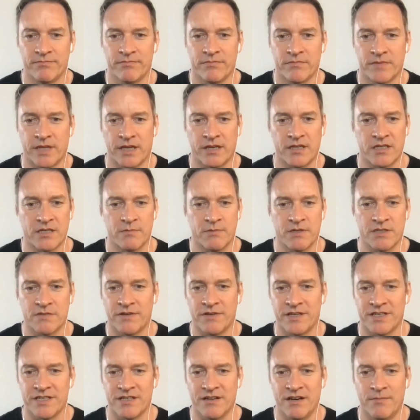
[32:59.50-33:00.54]
Thank you so much for
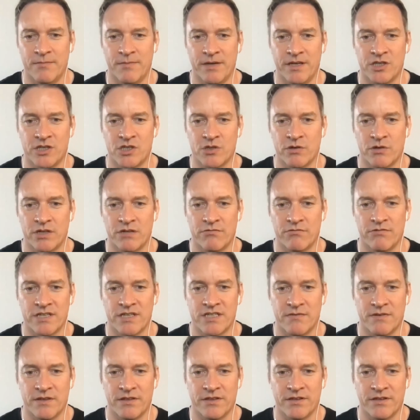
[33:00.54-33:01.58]
your time. Enjoy the
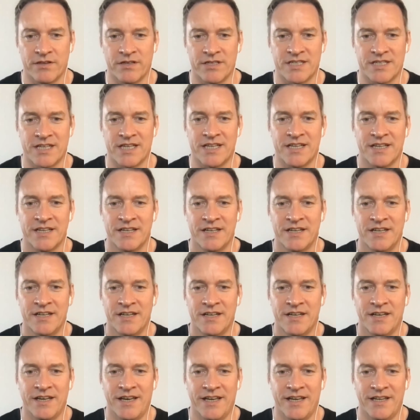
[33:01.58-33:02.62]
rest of your Thursday,
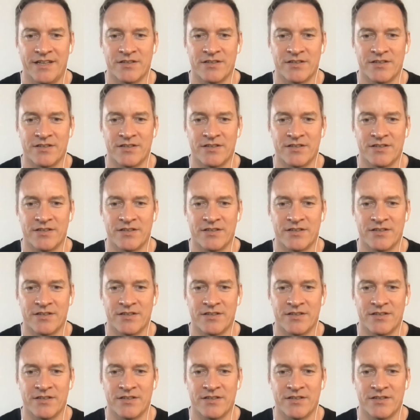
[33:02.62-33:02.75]
and we'll